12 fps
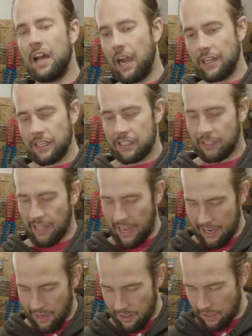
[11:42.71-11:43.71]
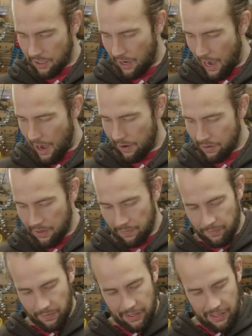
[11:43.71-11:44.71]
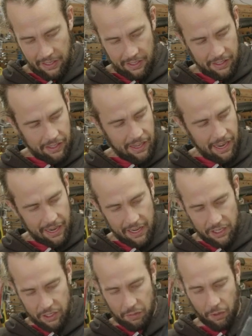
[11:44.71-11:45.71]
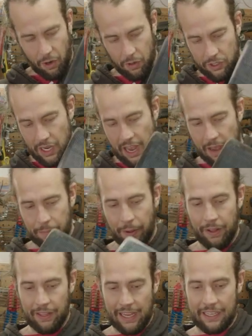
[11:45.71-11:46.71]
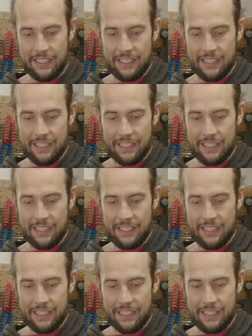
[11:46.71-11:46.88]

I just lay it on the ground and it just rolls up like